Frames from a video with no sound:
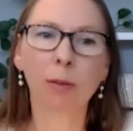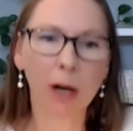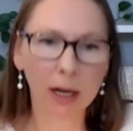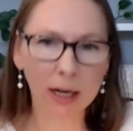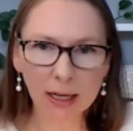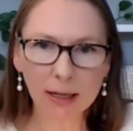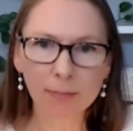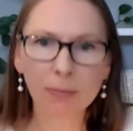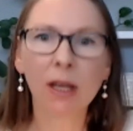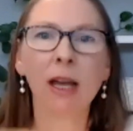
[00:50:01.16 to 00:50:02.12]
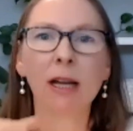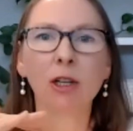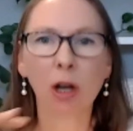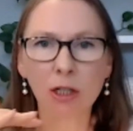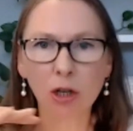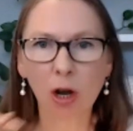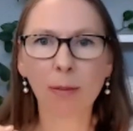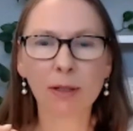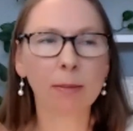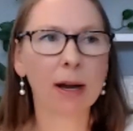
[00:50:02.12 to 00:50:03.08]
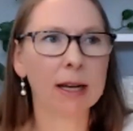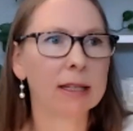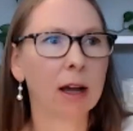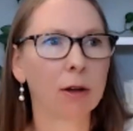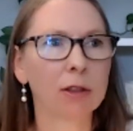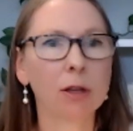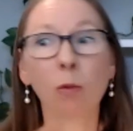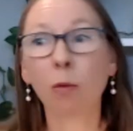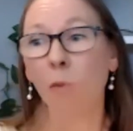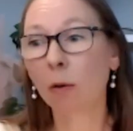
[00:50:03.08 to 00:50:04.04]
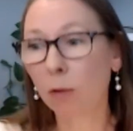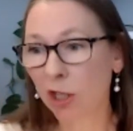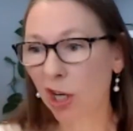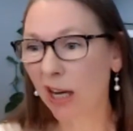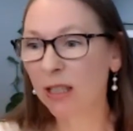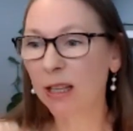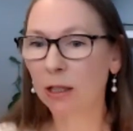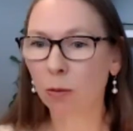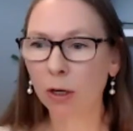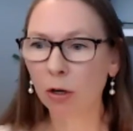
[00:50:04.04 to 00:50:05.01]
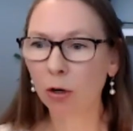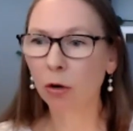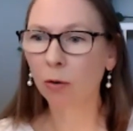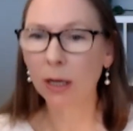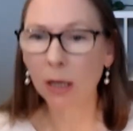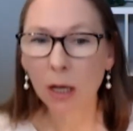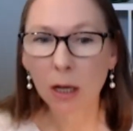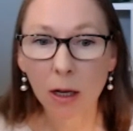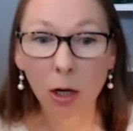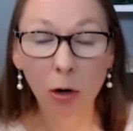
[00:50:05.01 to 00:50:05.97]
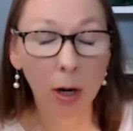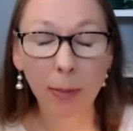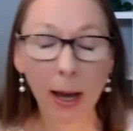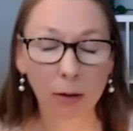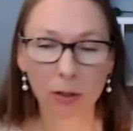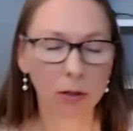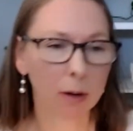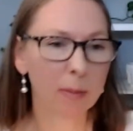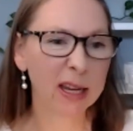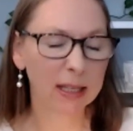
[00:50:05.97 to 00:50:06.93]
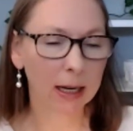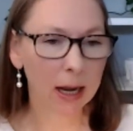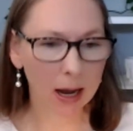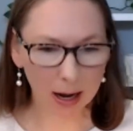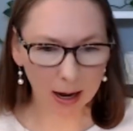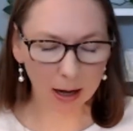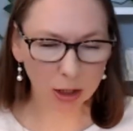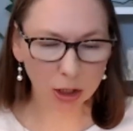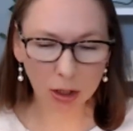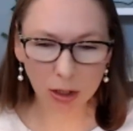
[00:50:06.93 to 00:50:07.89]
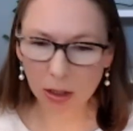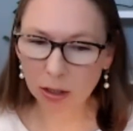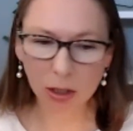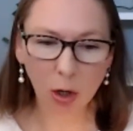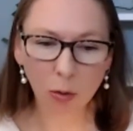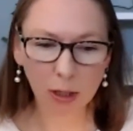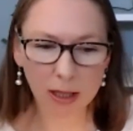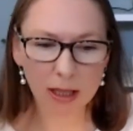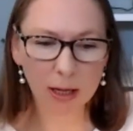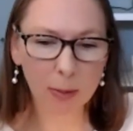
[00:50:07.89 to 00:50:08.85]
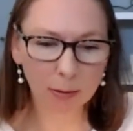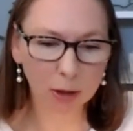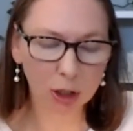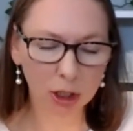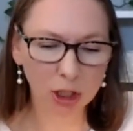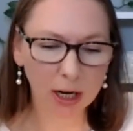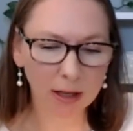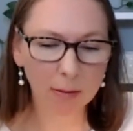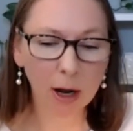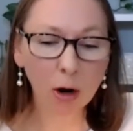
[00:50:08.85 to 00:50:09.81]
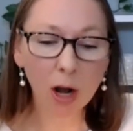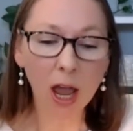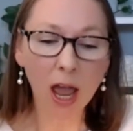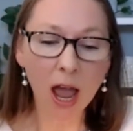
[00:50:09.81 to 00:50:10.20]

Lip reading: the body and to optimize health, in which case that's where your green powders are amazing. Totally think people should check them out.